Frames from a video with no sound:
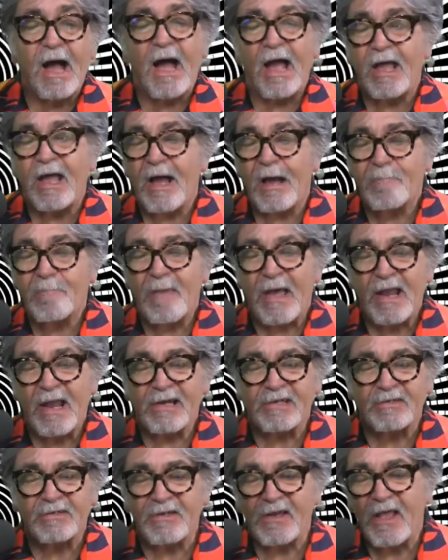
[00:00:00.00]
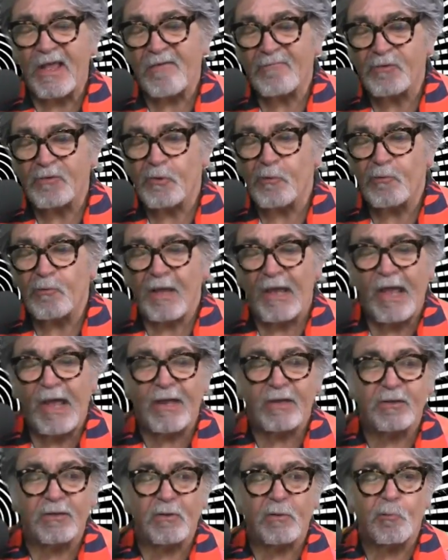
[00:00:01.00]
Hi, I'm Mattison Avenue,
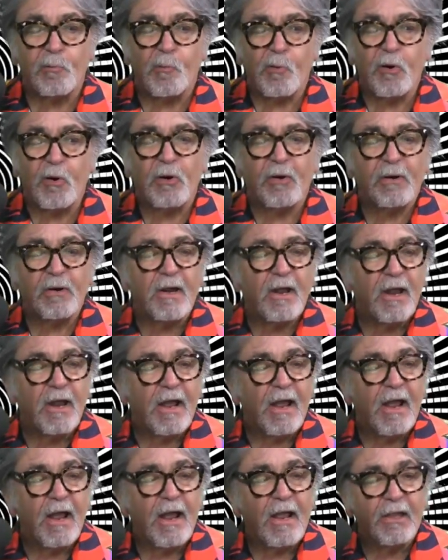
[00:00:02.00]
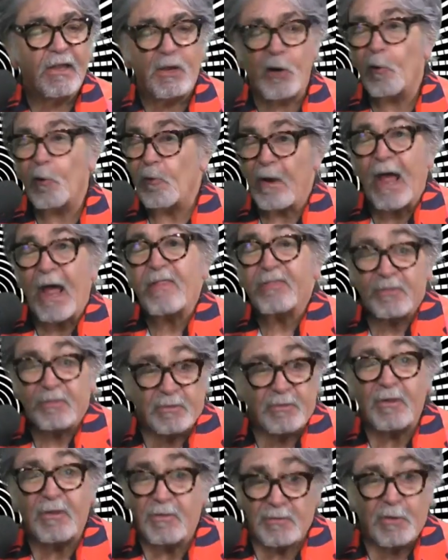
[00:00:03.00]
and you're at
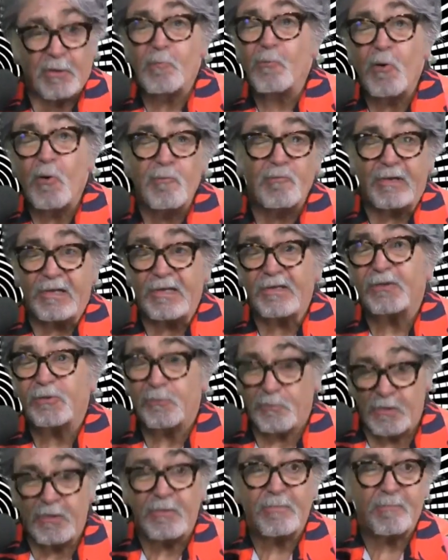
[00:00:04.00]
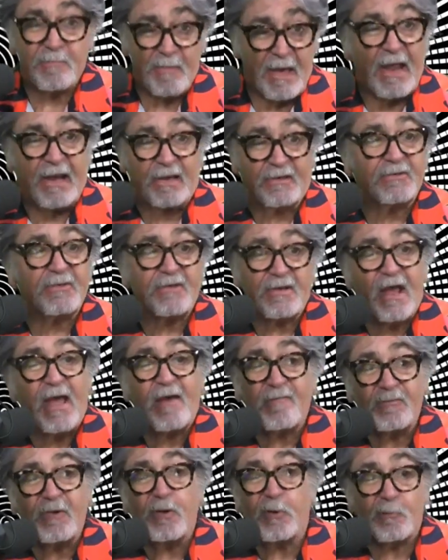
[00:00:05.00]
the movies with Mattison
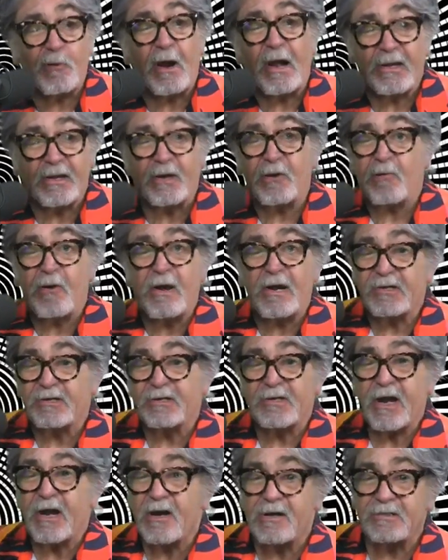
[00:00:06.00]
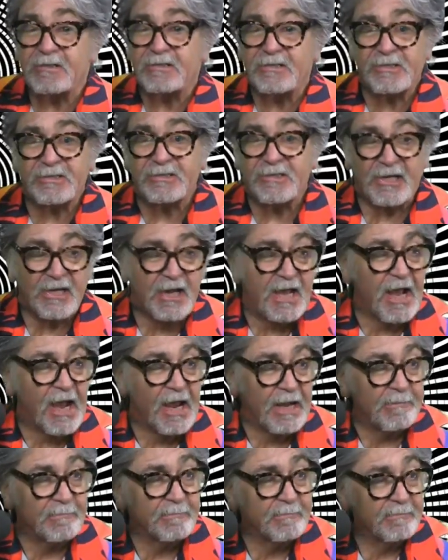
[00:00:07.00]
Avenue right here on Channel
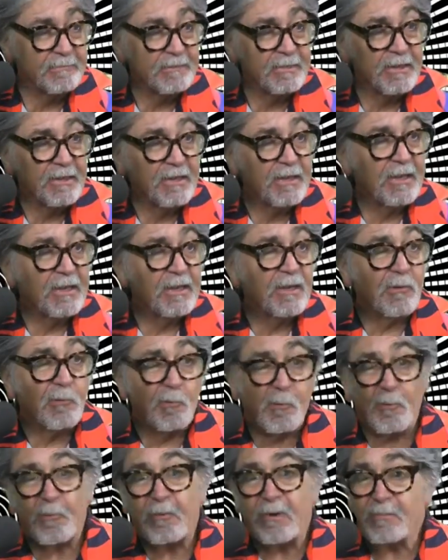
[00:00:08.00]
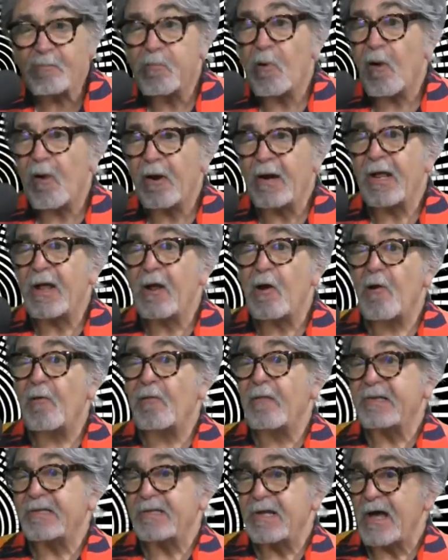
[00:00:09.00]
69, where we party all
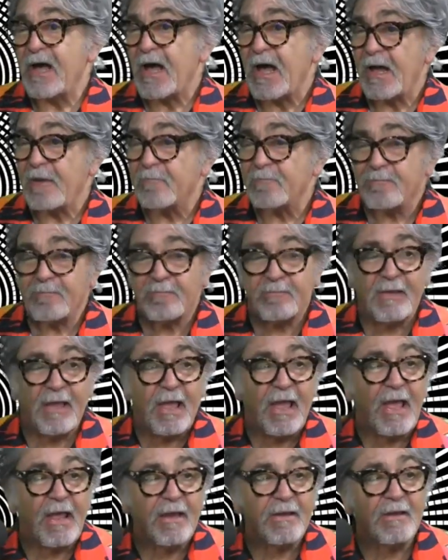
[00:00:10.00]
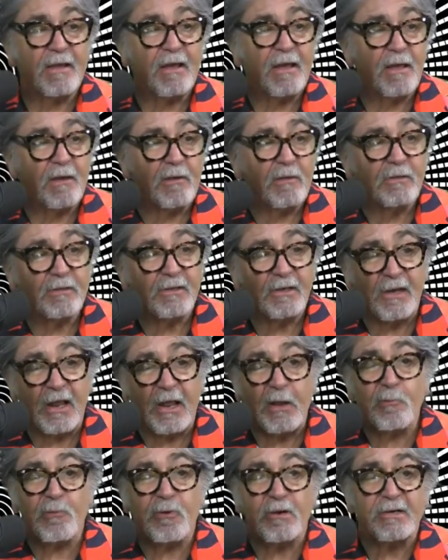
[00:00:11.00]
the time. And
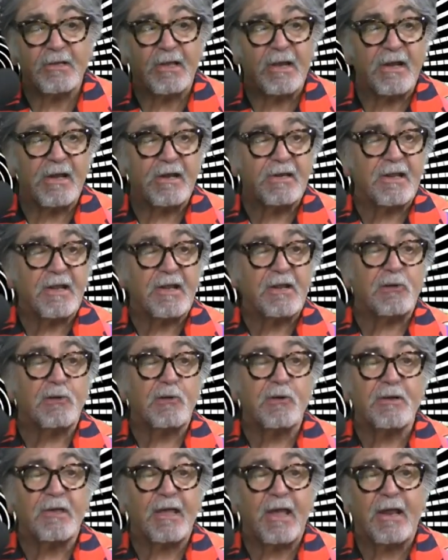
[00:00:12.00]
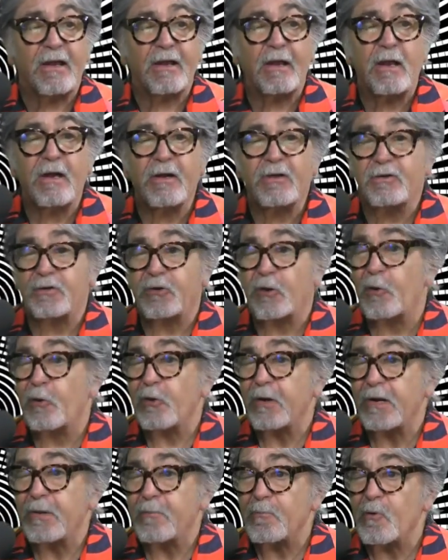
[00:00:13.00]
today we're going to take a look at
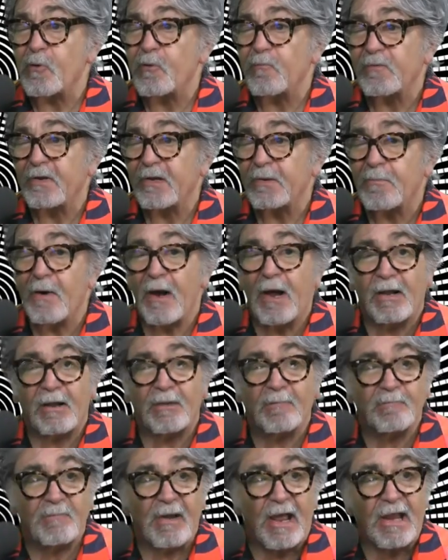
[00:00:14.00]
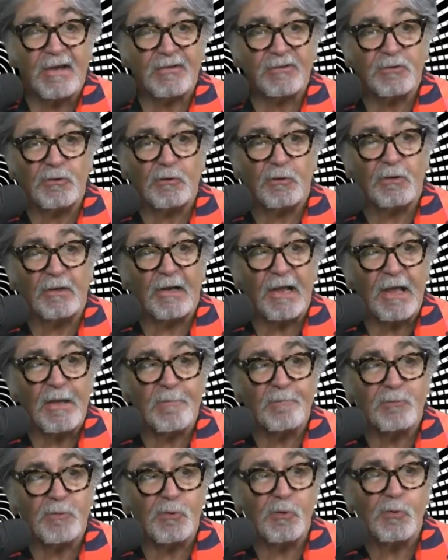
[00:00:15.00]
Dirty Movie by National
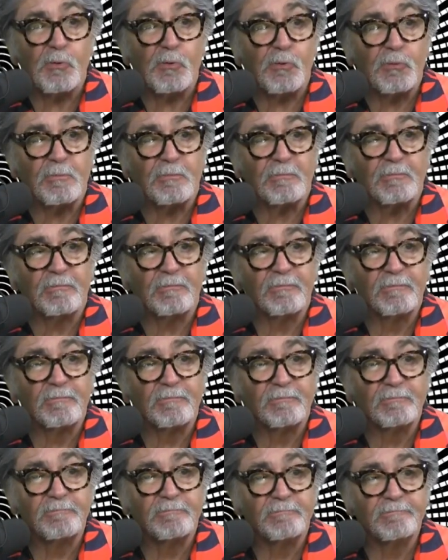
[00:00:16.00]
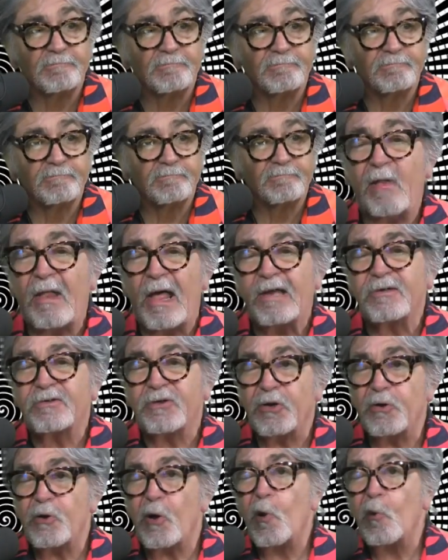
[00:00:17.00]
Lampoon. Well,
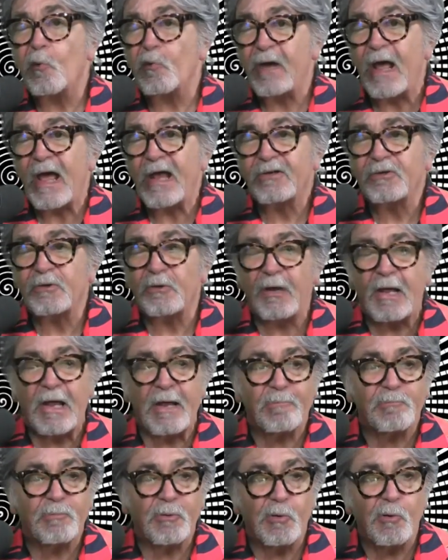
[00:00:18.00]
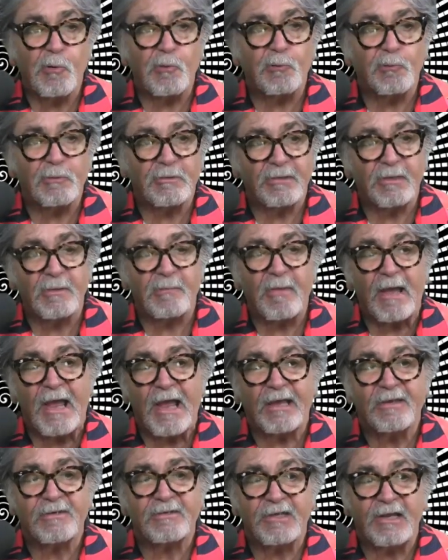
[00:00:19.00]
as you know, National Lampoon was a
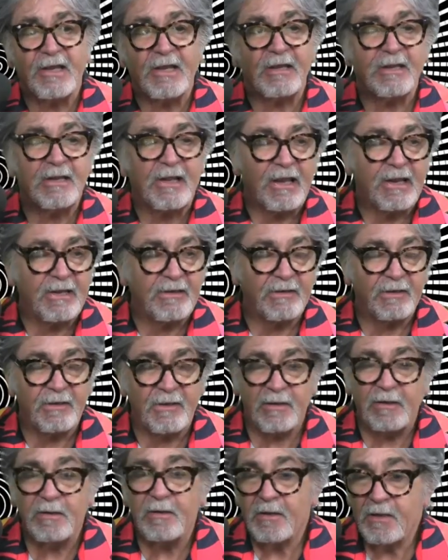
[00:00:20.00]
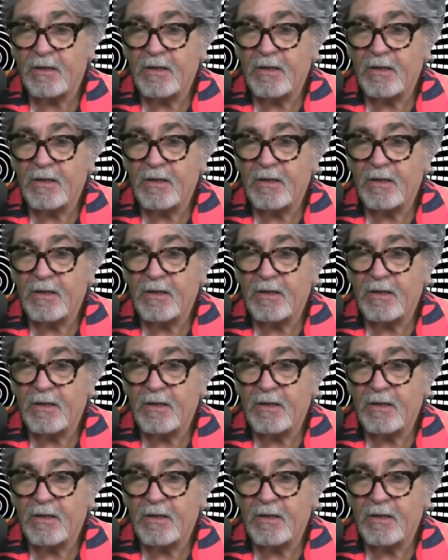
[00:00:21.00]
magazine and